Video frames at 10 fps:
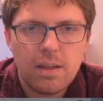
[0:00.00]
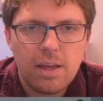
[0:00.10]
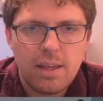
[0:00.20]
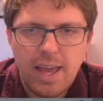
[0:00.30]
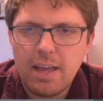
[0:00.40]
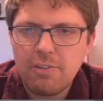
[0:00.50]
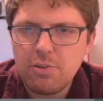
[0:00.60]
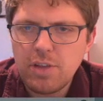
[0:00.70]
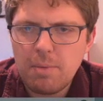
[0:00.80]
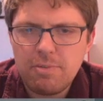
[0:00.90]
Yeah, so
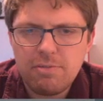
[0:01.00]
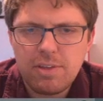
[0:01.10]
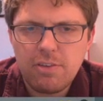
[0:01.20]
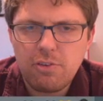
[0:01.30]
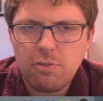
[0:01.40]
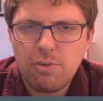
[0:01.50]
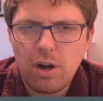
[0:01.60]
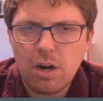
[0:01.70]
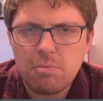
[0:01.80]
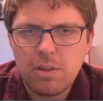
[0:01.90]
top 50 so
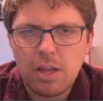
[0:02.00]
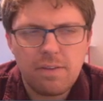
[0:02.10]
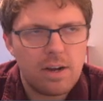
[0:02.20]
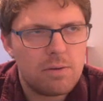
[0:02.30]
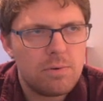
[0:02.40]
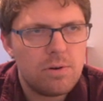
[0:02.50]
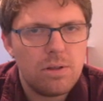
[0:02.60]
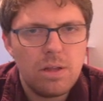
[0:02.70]
far, not terrible.